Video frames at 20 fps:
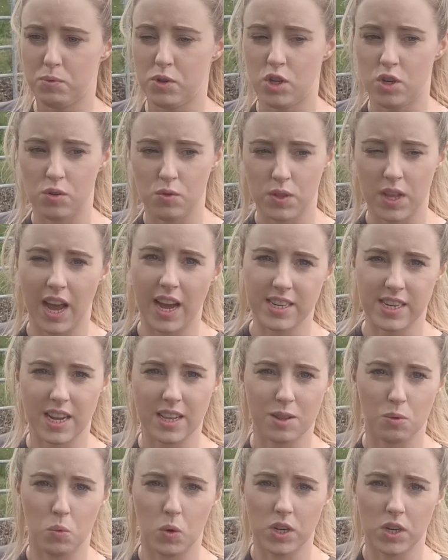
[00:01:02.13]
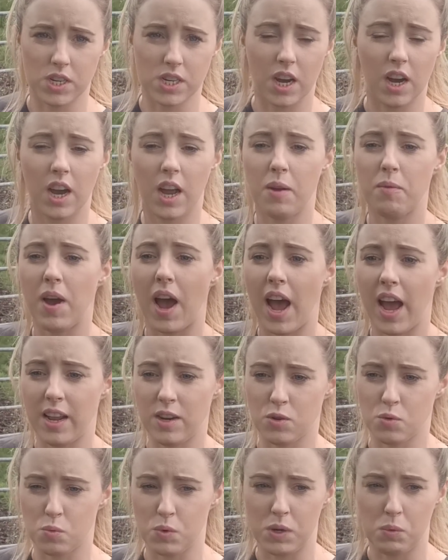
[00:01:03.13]
up, do that at the one time,
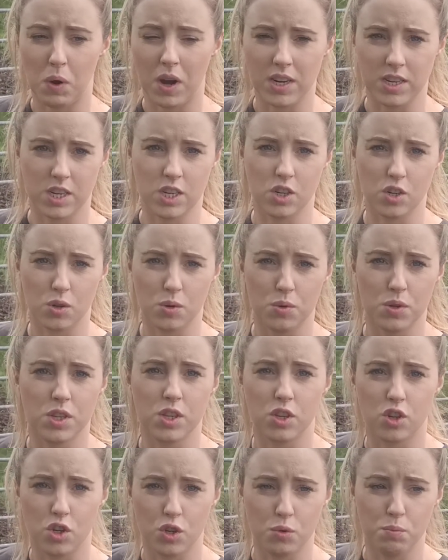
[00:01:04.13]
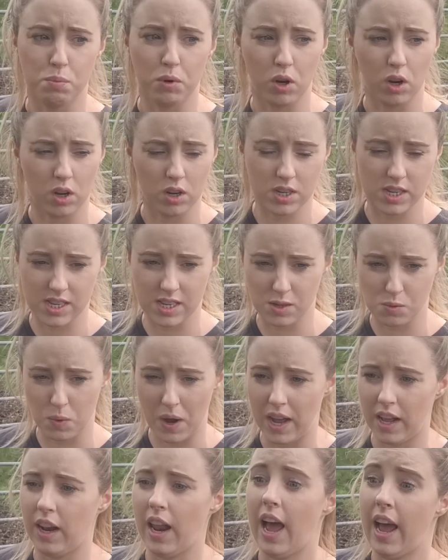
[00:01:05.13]
and we want to dose the 2 bullocks as
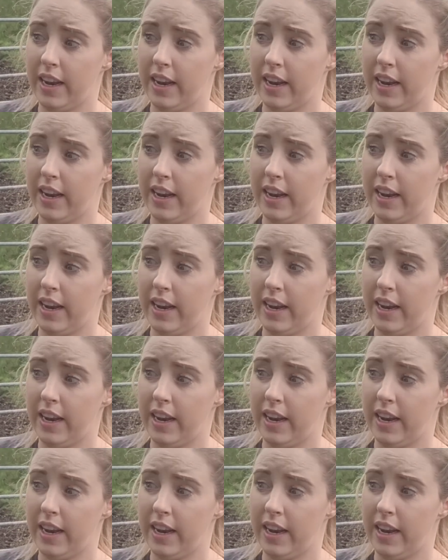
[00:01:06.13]
well,